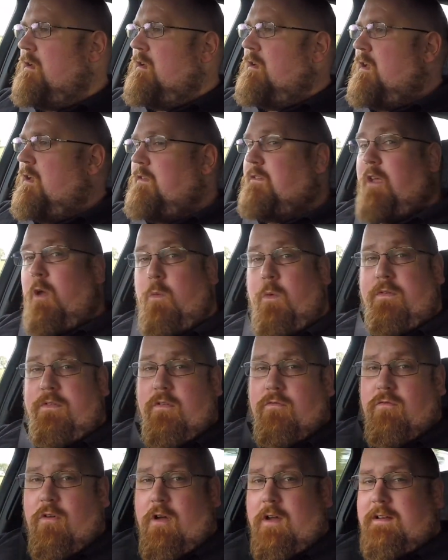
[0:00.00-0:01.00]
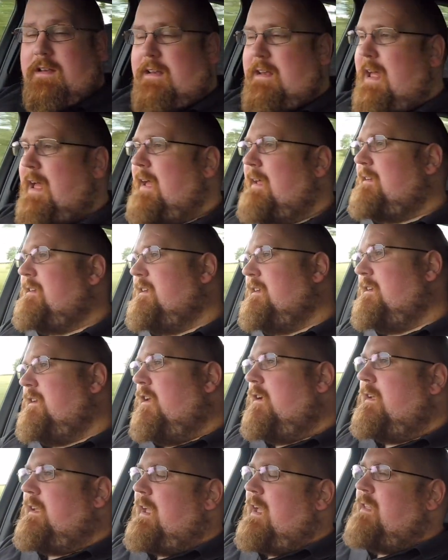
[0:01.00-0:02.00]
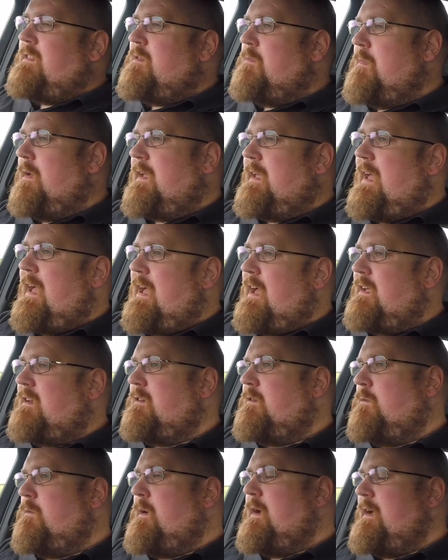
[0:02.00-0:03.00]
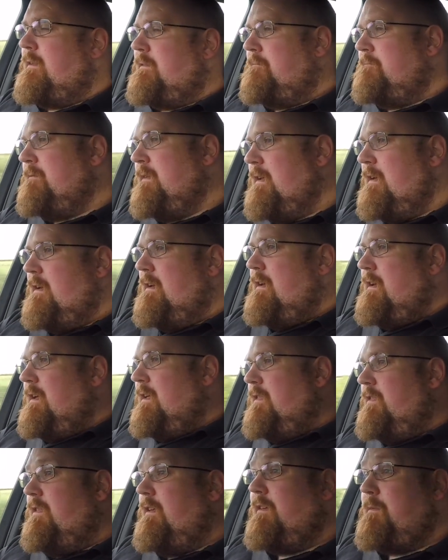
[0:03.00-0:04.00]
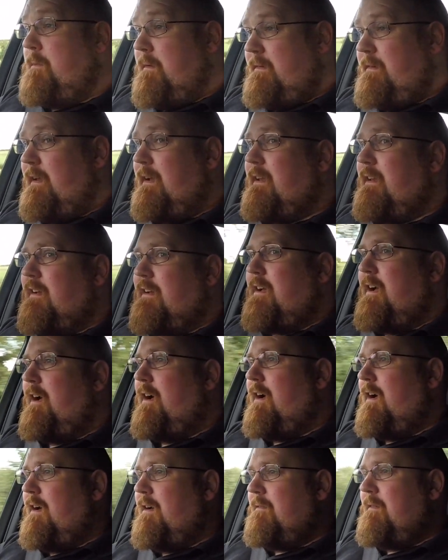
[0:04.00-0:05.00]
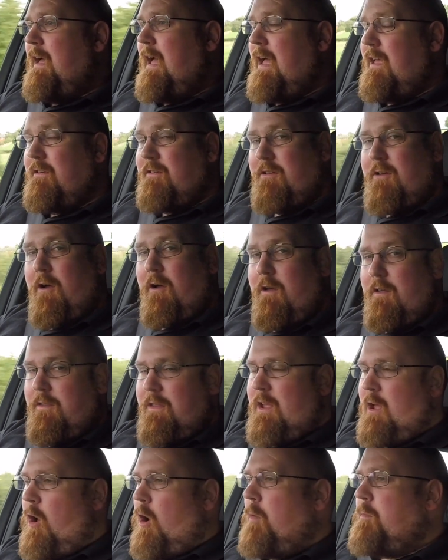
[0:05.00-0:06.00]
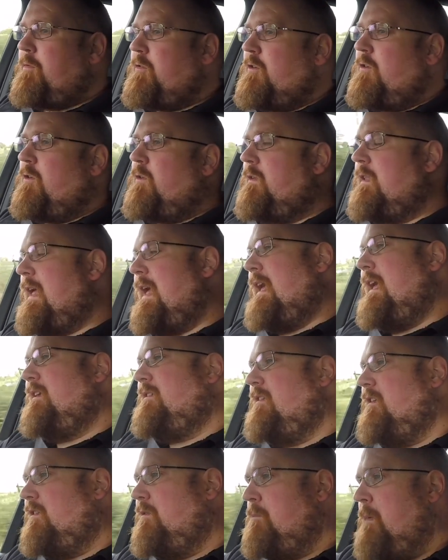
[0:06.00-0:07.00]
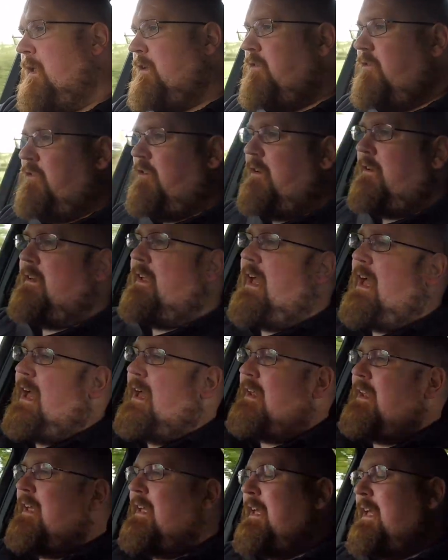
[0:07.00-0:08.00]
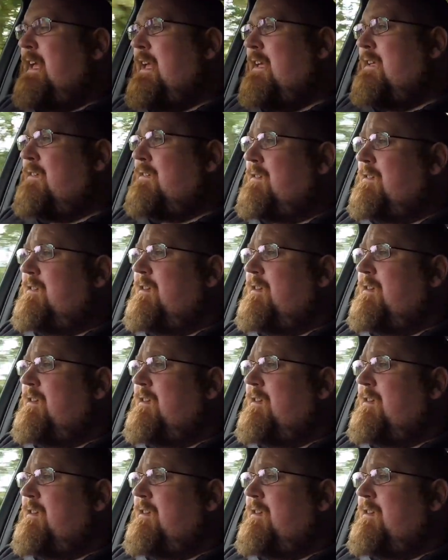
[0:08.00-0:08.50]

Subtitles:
So what's the ride and handling like in the Macan? Well, this particular car has got the optional air suspension, and it is,